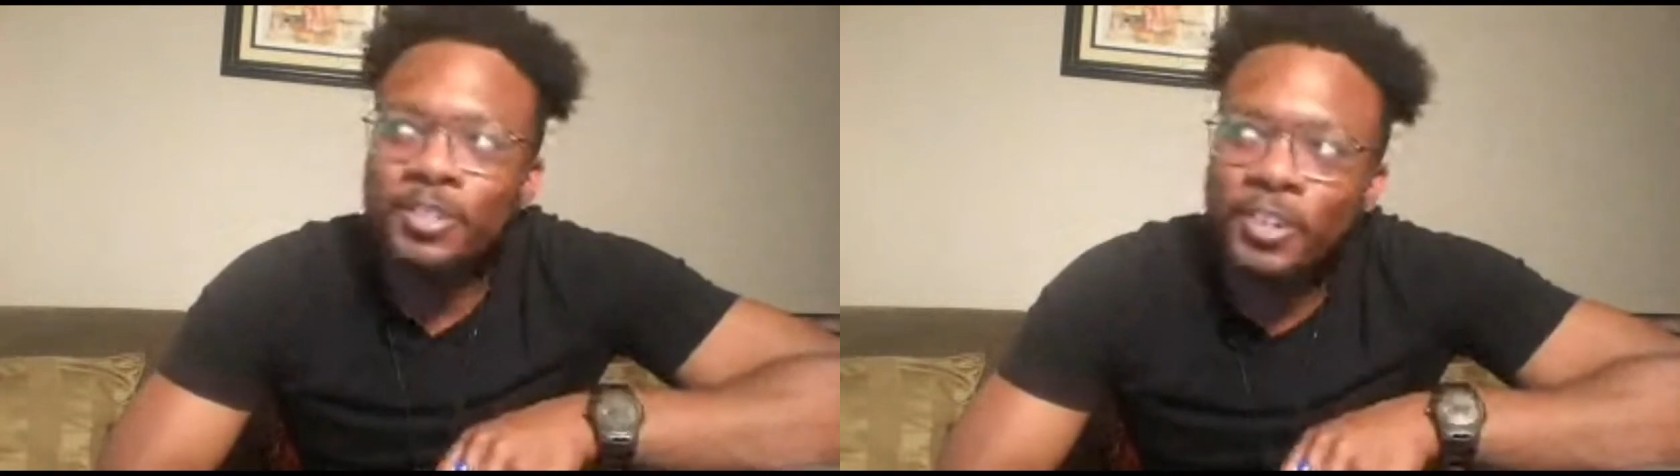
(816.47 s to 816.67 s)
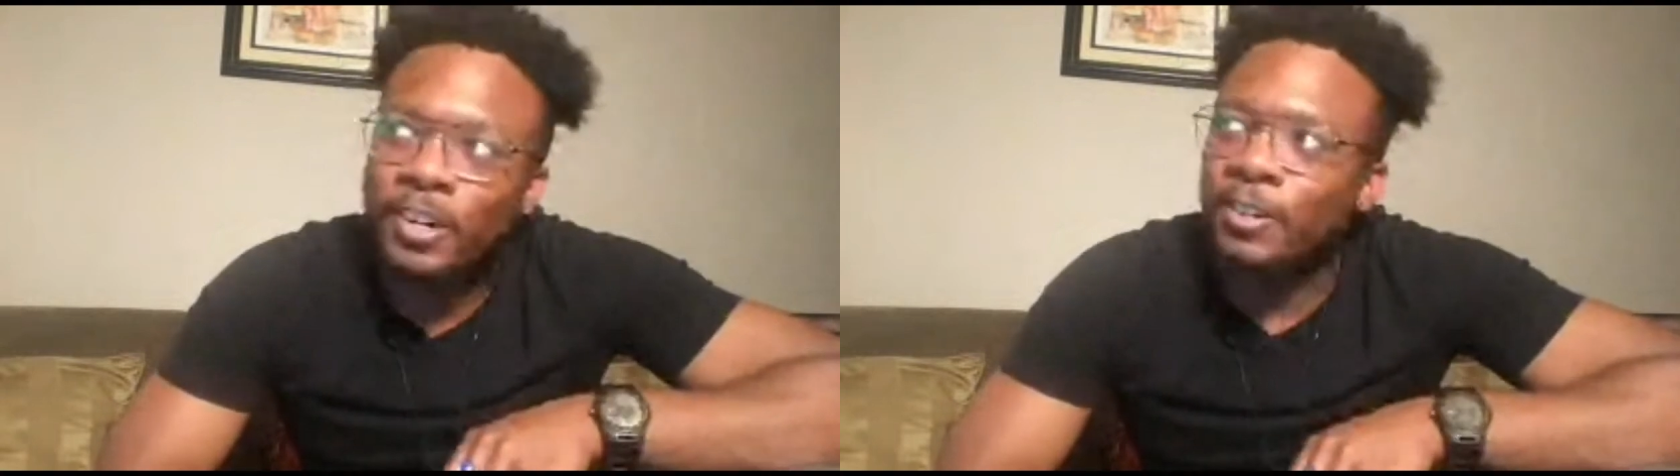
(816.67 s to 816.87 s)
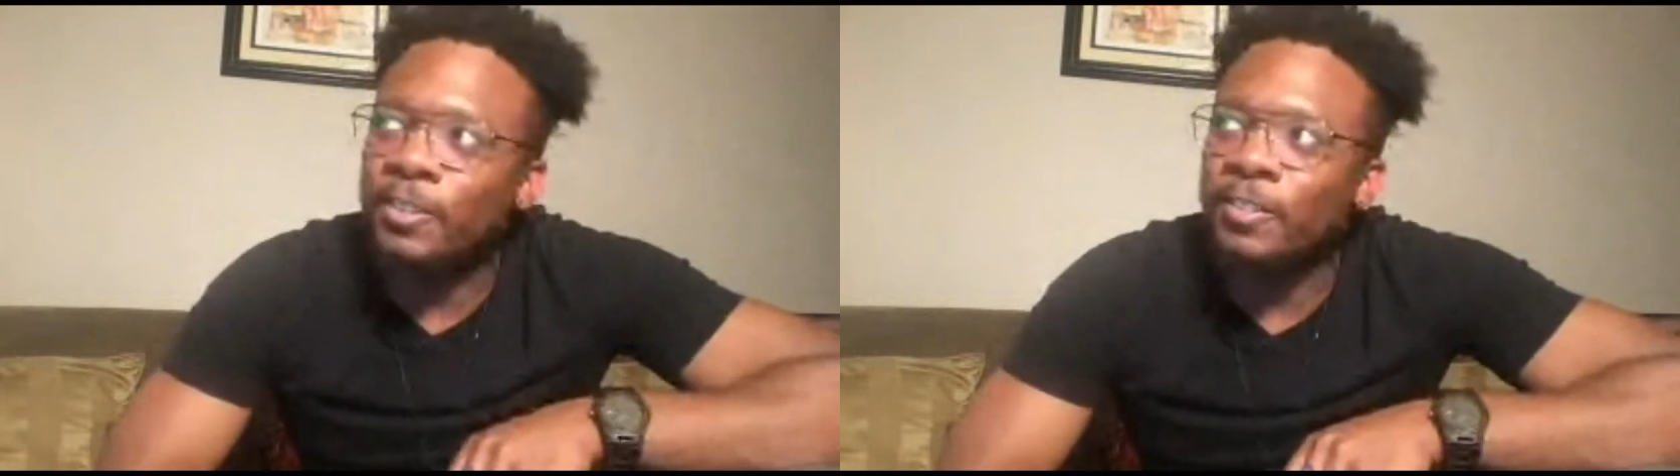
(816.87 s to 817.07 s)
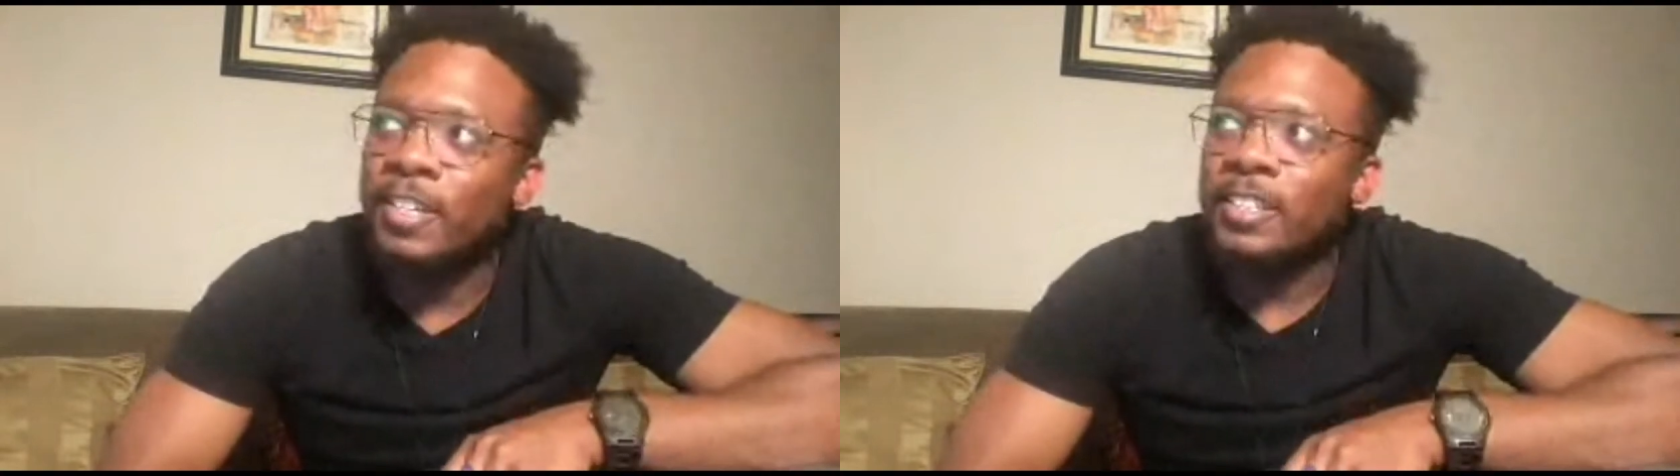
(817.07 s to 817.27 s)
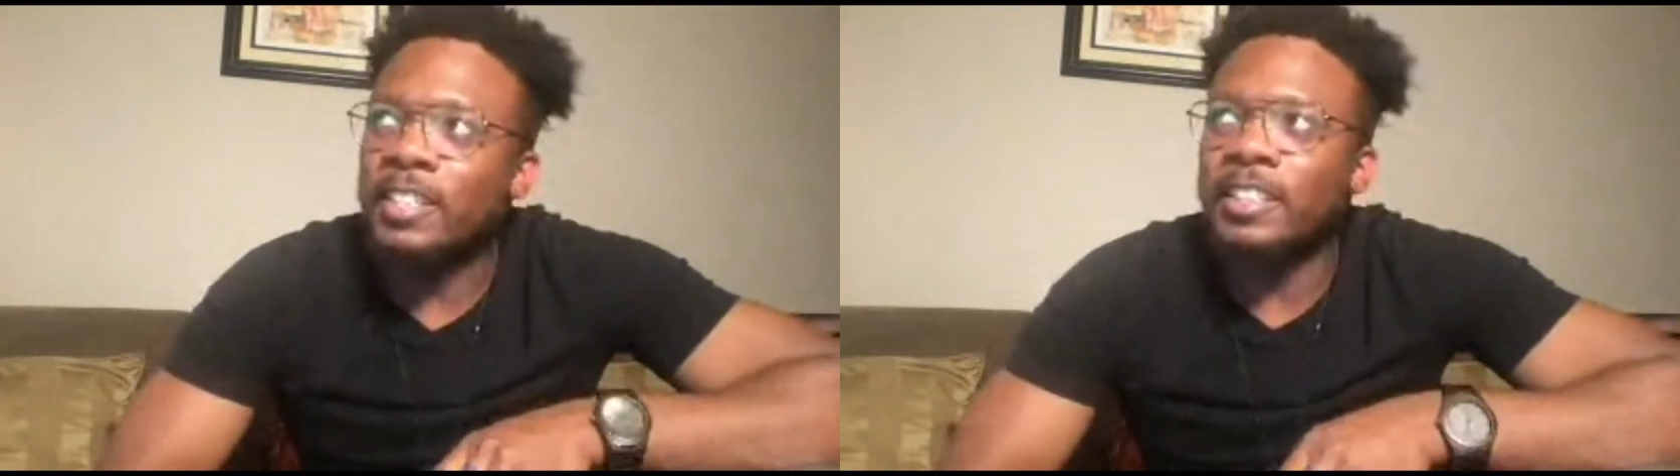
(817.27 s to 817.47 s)
It's
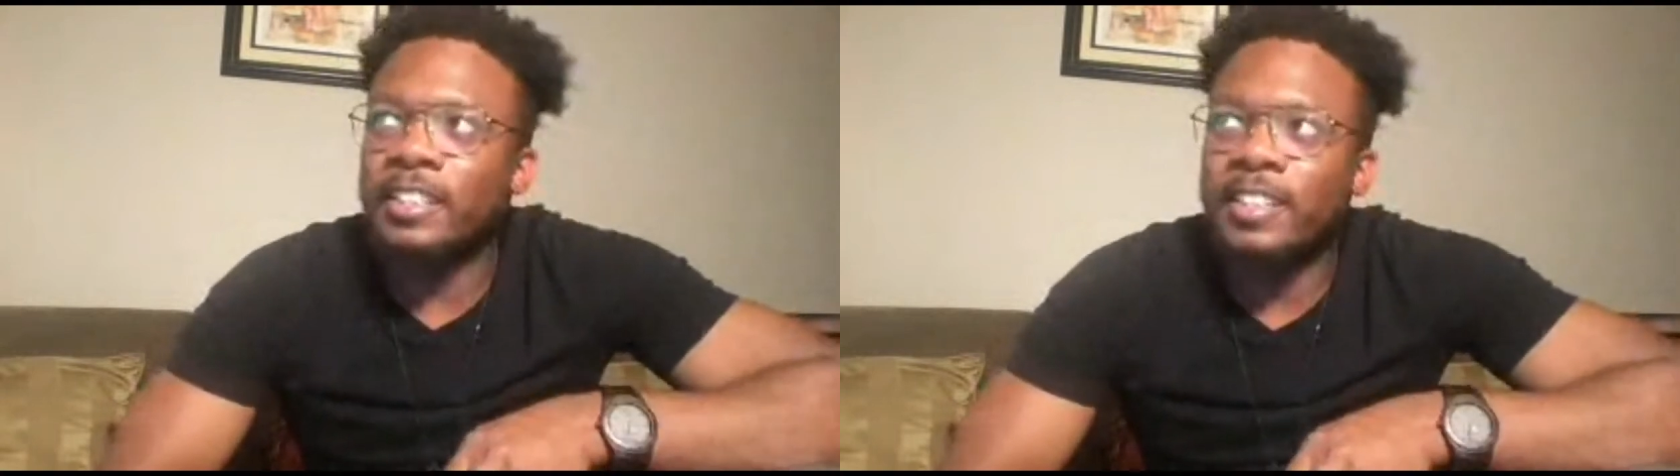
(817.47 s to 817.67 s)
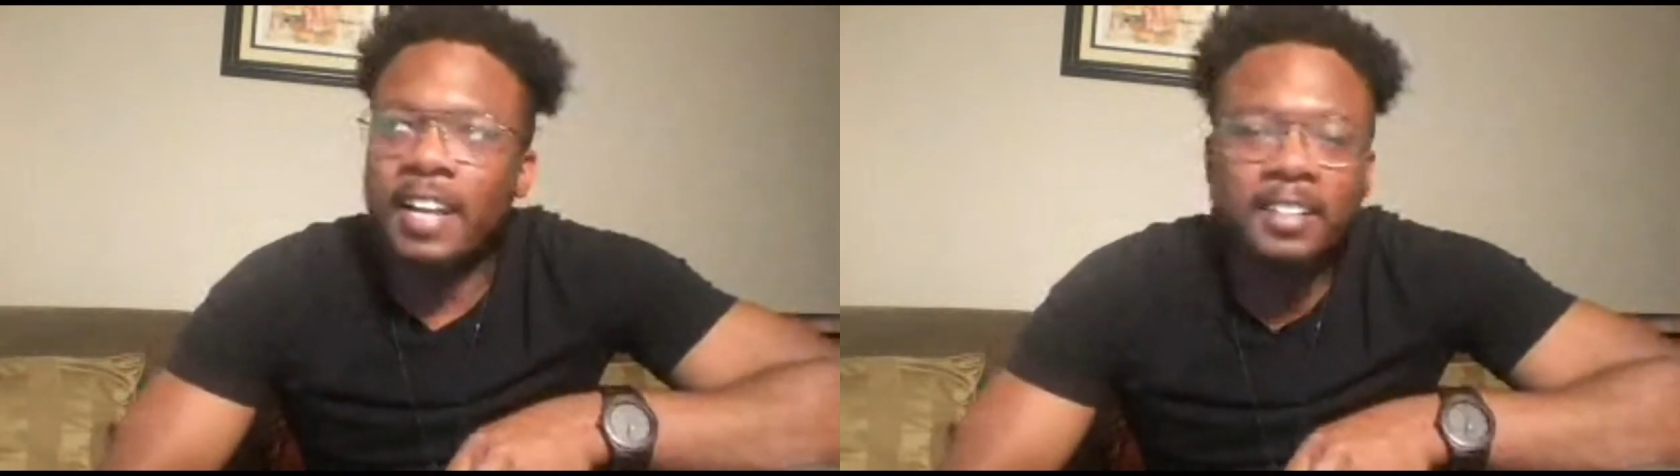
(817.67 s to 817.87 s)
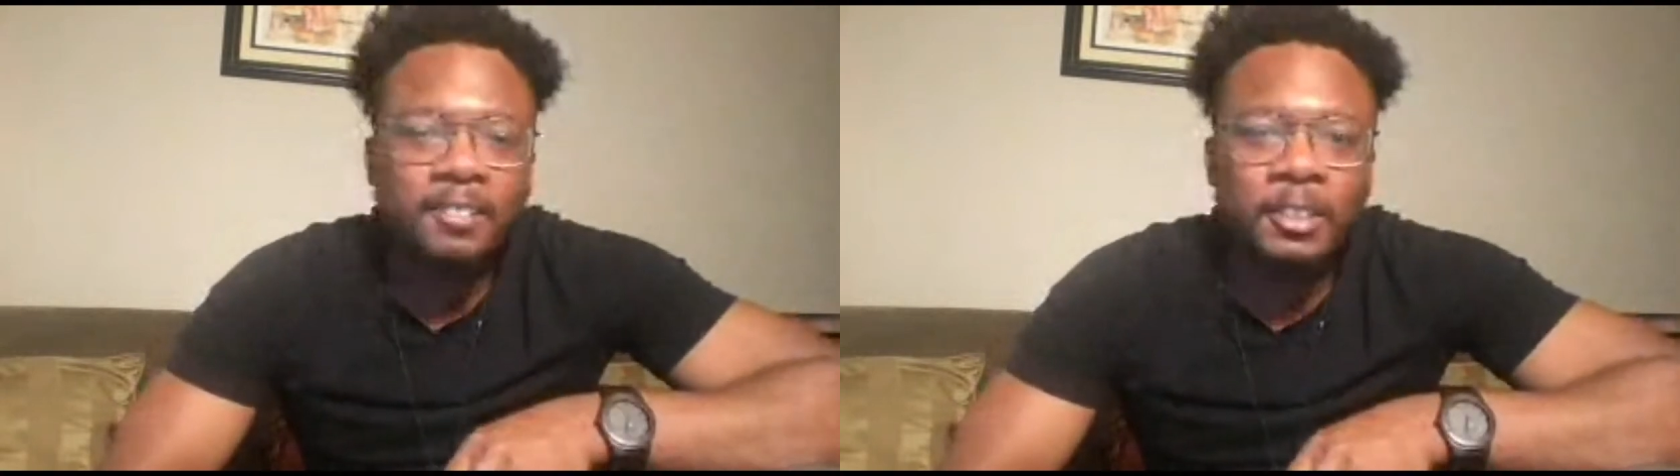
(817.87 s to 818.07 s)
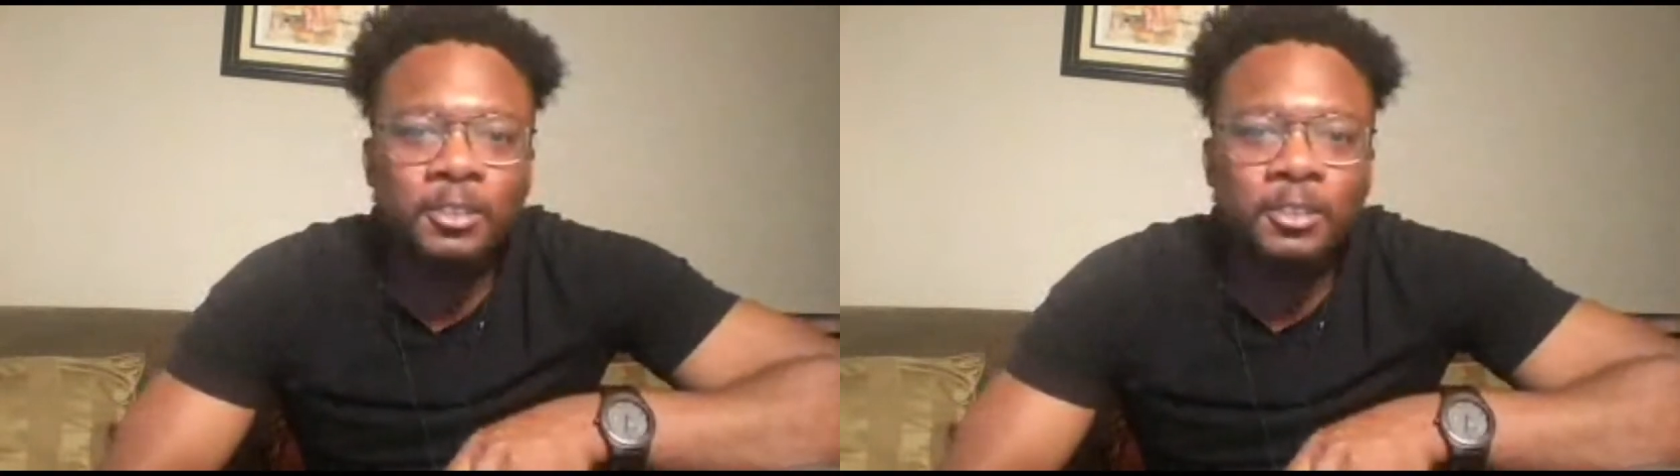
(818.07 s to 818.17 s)
exactly what you what